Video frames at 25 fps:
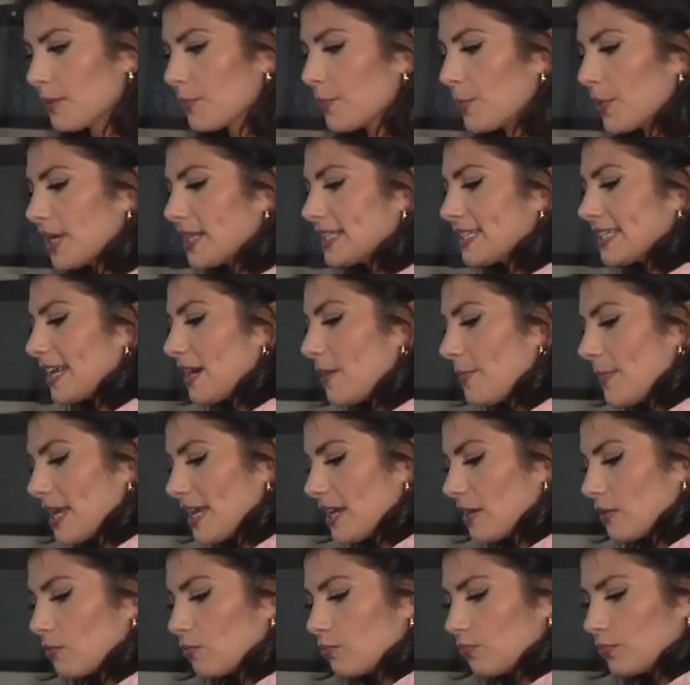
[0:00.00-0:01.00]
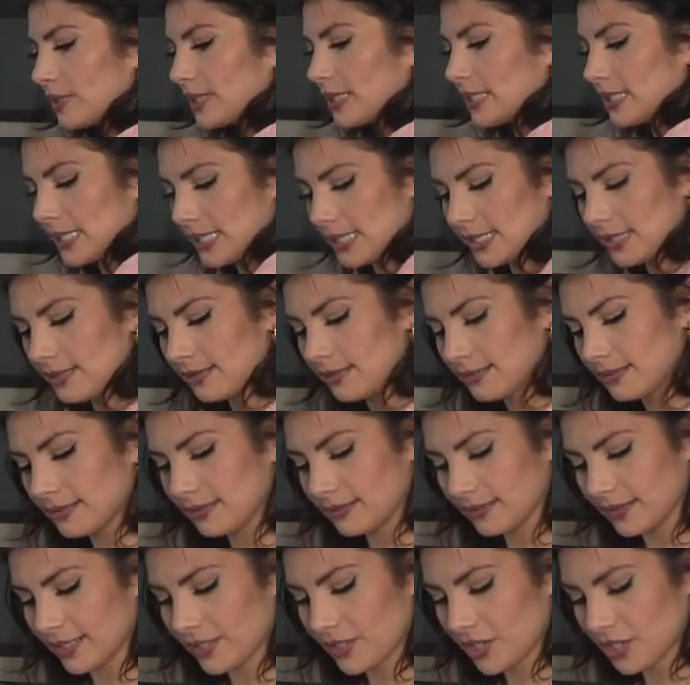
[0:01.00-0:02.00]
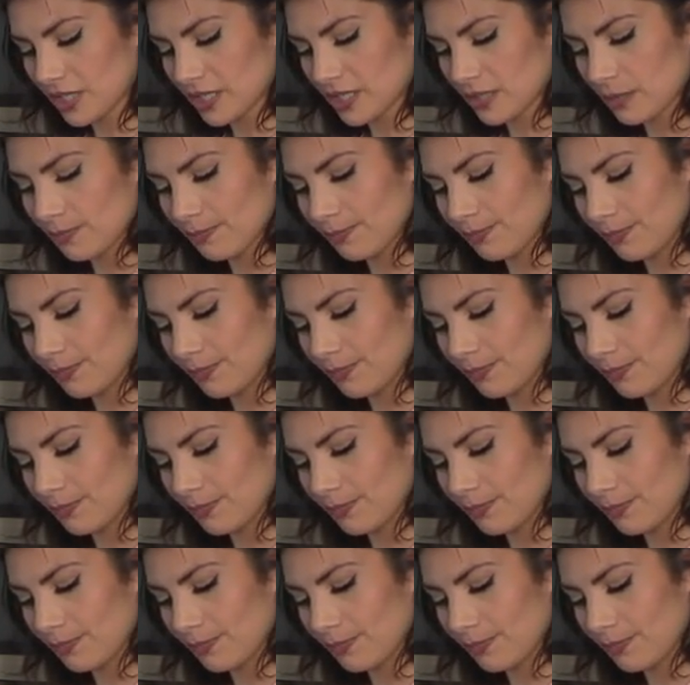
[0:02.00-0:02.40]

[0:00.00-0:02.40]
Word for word: but it's gonna make a really delicious